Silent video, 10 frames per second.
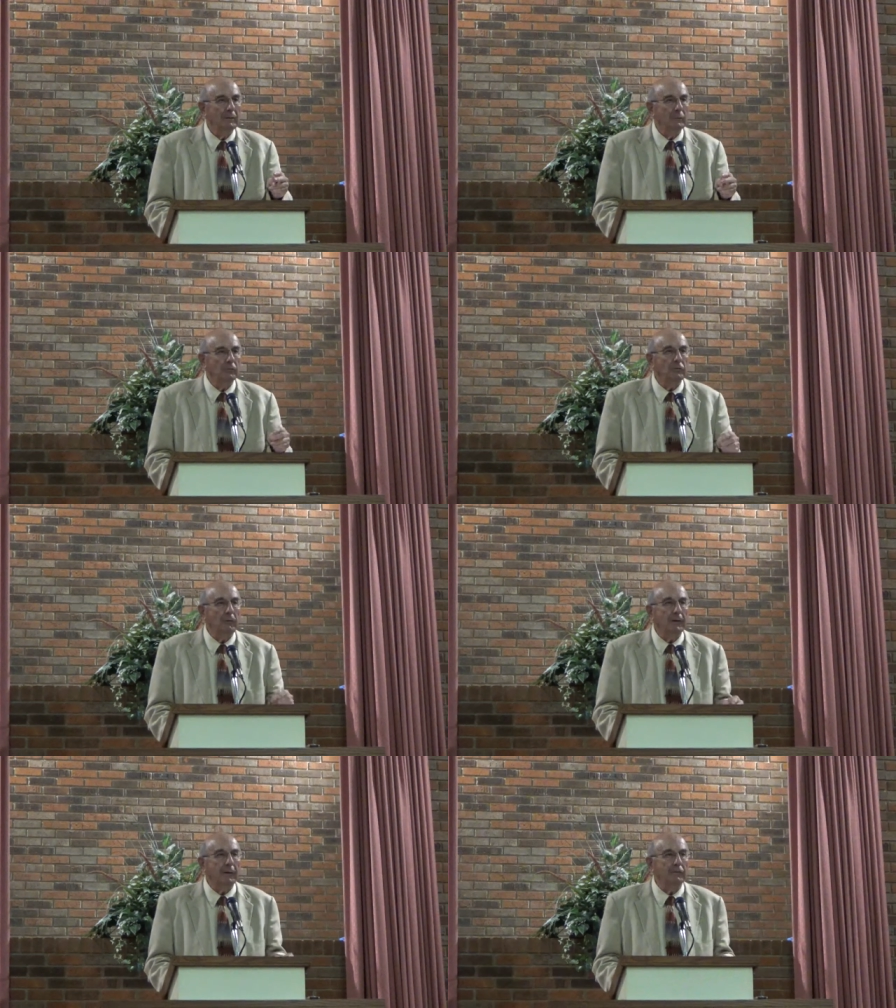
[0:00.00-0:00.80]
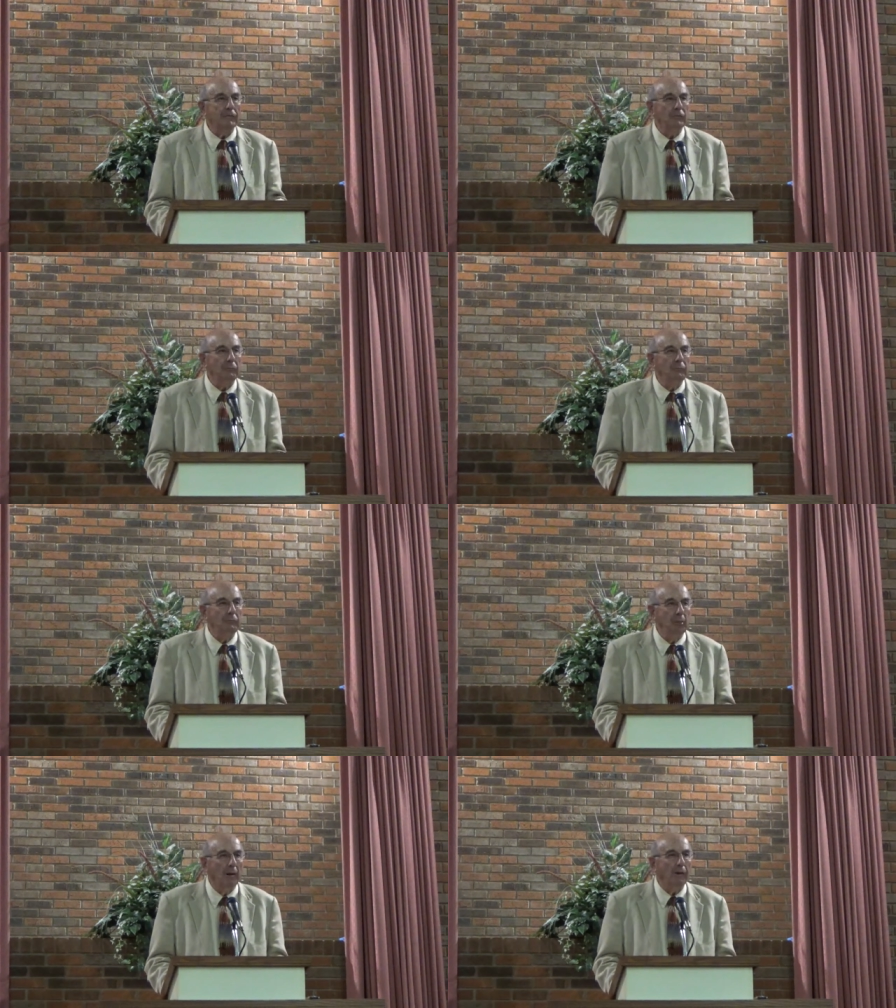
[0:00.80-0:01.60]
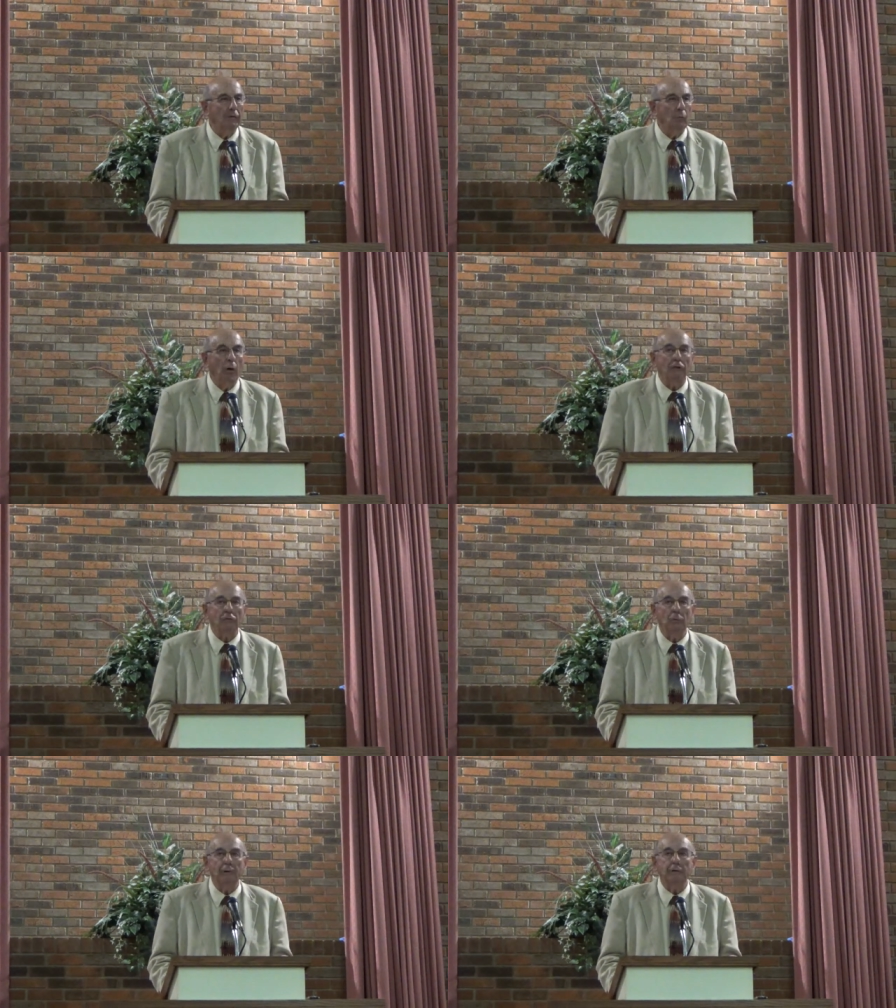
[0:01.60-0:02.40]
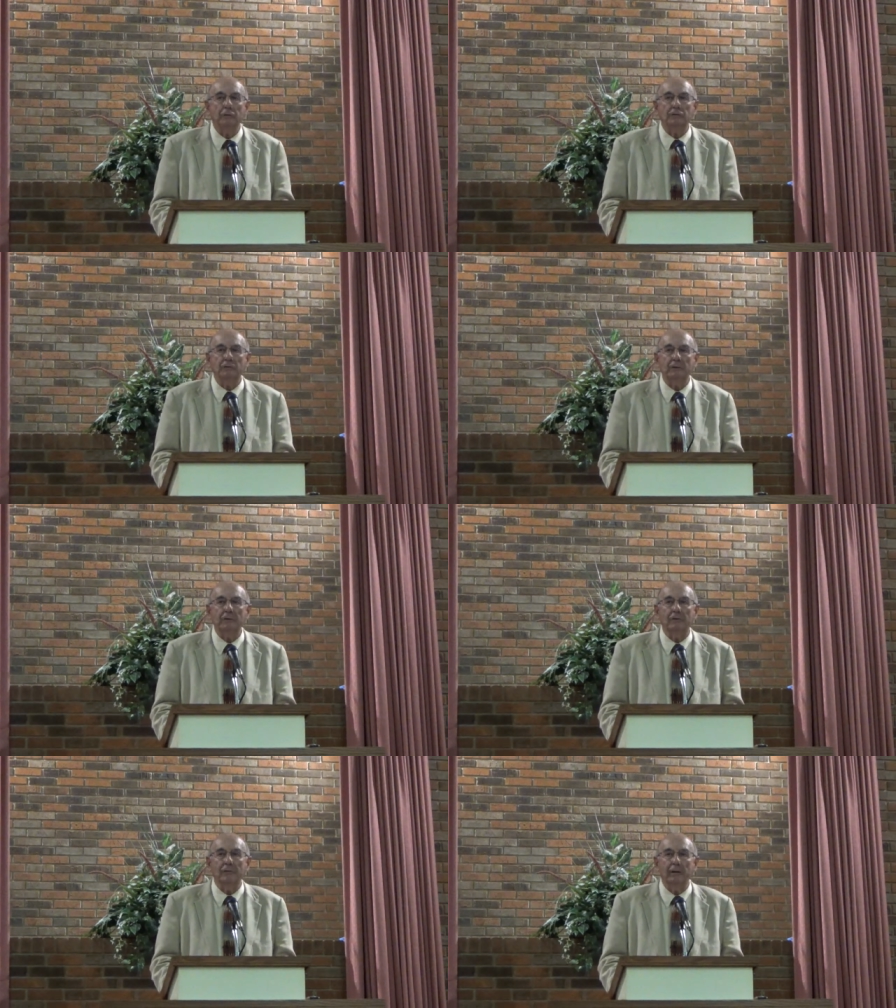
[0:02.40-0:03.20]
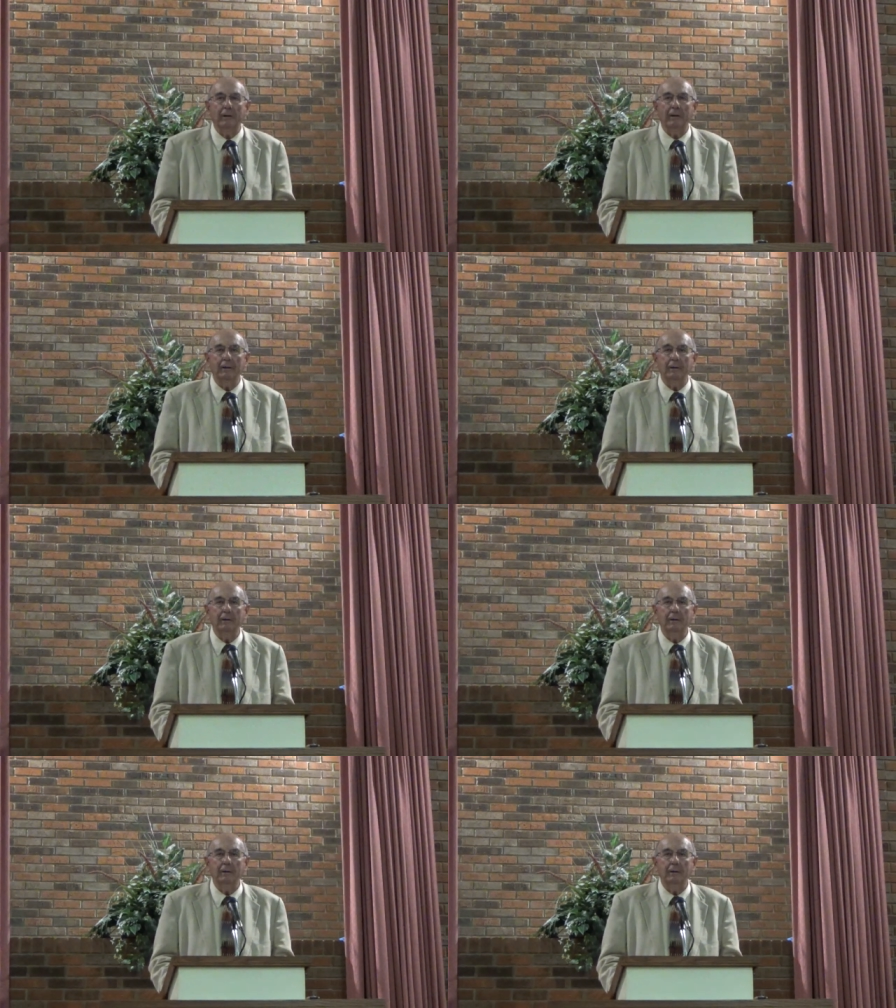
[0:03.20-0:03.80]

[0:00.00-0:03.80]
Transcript: Would you let his blood wash away your sins today?